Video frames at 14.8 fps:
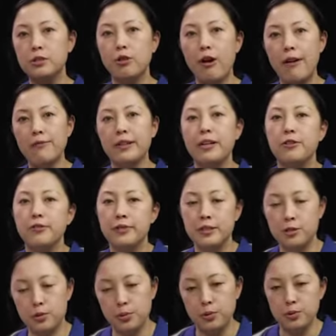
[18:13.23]
the graphic
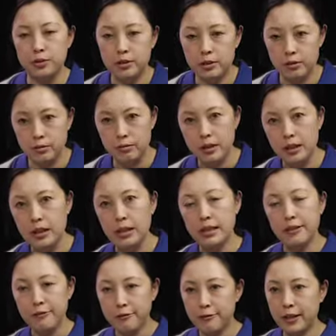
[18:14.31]
interface tools to
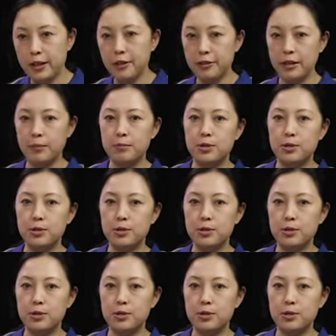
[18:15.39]
configure them.